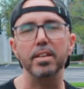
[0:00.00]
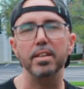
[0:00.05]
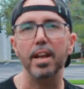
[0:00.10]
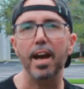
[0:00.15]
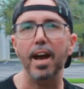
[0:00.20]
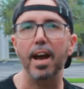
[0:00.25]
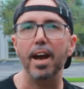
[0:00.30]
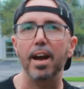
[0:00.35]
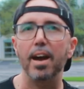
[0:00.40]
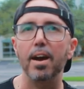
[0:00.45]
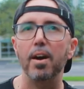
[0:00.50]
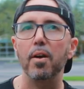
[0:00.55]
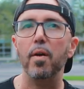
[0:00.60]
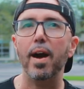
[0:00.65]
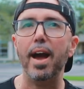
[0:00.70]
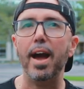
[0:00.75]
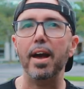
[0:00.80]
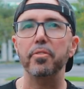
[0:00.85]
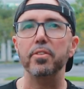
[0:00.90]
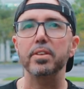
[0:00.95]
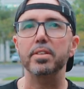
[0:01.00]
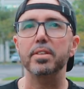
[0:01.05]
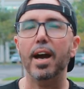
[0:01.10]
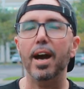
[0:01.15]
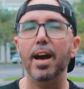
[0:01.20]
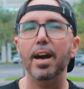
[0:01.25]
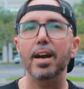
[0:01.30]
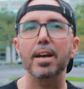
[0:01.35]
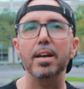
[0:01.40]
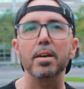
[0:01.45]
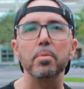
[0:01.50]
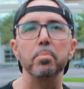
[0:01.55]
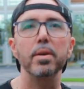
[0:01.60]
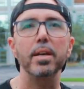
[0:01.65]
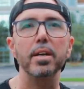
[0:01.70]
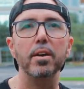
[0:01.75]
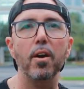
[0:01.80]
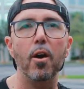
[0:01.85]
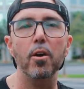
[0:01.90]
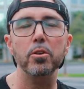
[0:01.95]
Now, at the time,
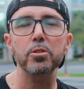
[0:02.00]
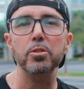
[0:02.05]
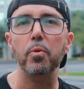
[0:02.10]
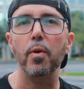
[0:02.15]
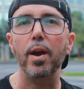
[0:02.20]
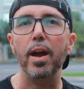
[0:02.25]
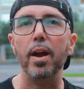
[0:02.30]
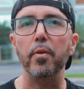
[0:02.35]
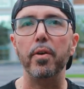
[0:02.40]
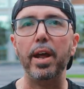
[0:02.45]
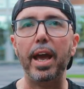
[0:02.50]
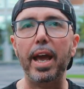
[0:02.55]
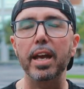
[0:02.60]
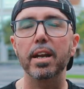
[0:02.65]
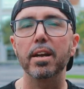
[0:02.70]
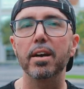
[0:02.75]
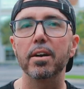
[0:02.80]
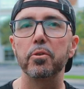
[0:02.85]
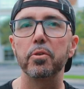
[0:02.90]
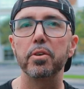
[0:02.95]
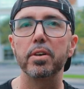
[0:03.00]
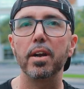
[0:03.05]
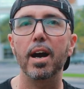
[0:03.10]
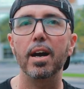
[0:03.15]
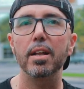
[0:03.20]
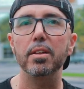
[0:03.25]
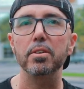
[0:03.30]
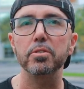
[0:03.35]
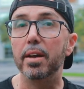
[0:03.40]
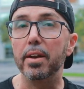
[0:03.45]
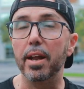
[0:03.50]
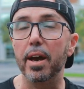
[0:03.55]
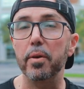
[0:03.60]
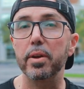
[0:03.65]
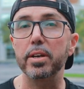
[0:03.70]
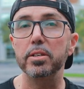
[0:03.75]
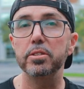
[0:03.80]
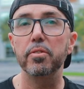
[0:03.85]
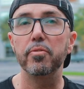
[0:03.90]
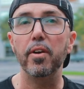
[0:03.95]
it cost around $800.
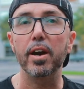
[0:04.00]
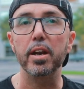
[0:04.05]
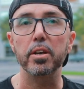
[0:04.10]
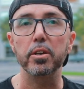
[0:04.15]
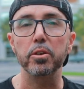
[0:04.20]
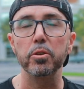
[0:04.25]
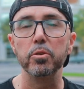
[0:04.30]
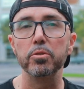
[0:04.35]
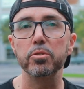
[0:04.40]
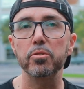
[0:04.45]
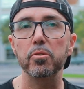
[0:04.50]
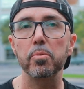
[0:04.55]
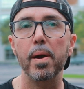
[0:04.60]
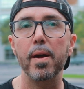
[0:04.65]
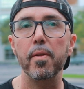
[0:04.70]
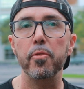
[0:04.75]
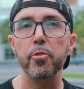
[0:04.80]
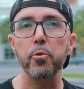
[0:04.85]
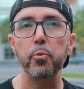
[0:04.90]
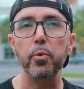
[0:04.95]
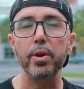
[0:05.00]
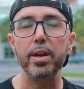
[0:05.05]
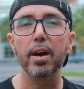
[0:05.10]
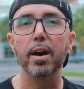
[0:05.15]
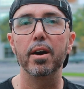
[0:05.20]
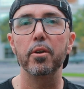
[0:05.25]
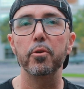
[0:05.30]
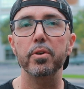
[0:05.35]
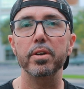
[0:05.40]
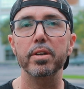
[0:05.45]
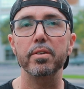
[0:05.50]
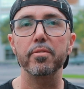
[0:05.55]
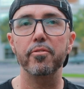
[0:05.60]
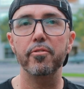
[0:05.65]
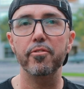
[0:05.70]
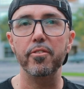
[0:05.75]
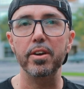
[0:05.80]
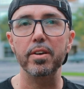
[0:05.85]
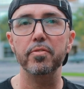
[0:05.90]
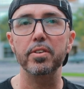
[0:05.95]
Nowadays, you can find it used for about $350.
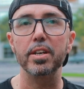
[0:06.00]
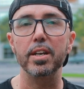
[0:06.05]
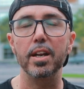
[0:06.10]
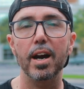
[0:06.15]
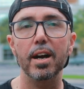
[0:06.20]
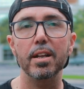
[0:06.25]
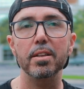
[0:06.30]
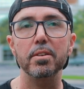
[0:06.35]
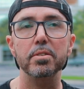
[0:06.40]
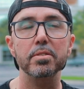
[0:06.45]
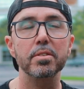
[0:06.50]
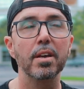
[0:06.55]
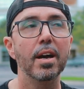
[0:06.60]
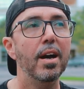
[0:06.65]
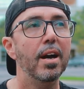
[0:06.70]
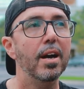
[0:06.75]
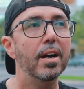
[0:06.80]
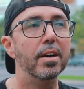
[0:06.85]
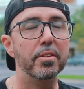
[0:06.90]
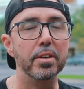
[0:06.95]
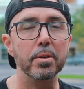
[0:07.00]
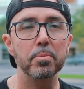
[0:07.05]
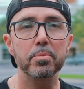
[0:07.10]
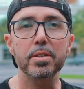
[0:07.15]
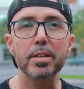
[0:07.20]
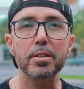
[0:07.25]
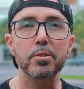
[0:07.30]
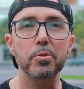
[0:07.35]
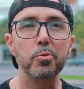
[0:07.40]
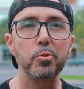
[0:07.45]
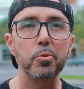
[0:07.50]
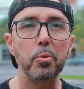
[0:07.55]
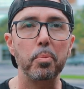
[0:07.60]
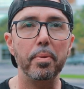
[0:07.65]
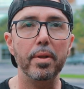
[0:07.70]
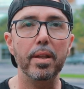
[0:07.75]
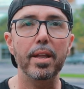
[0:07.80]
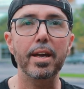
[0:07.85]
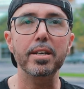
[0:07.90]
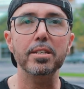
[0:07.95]
The M6 was
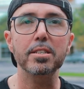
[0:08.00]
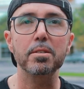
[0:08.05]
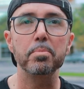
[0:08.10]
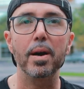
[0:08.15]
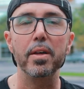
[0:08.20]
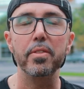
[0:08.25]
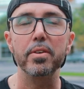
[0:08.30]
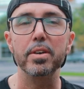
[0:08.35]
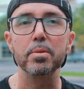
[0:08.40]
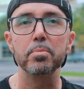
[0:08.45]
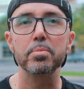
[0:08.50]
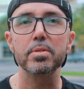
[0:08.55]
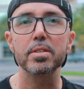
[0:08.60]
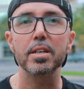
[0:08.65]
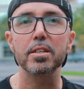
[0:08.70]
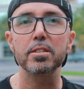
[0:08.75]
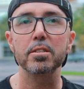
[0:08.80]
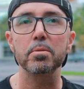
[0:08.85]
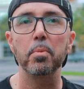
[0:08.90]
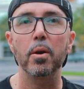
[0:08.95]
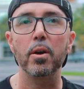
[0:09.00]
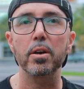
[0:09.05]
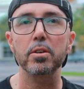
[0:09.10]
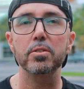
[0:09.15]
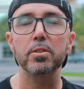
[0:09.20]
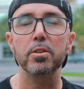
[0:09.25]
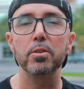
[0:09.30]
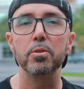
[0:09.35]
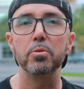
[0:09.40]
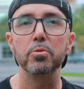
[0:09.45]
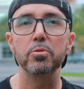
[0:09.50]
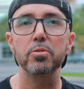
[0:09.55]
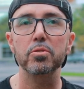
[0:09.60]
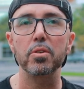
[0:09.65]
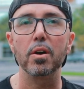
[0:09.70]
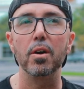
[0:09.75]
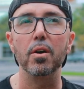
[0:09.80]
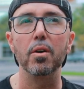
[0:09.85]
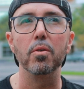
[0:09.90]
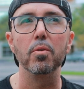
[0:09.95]
replaced by the M6 Mark II,
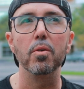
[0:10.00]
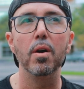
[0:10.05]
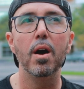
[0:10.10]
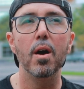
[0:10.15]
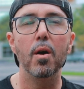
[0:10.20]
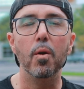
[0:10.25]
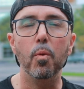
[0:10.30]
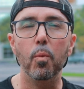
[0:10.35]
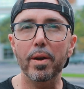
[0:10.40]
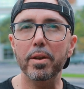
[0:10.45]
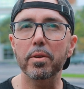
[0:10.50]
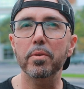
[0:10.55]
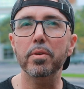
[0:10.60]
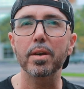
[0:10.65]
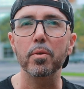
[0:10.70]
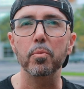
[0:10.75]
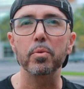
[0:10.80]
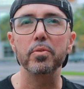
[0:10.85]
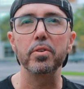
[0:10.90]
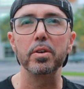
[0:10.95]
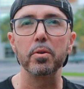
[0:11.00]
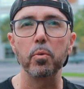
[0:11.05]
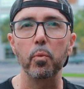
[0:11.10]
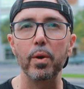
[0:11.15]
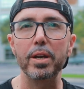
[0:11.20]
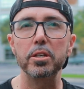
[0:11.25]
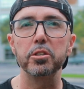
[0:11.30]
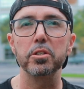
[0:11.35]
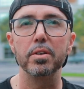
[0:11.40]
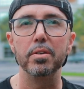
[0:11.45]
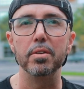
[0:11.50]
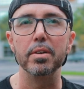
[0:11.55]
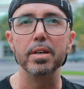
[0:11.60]
so what do you get with the original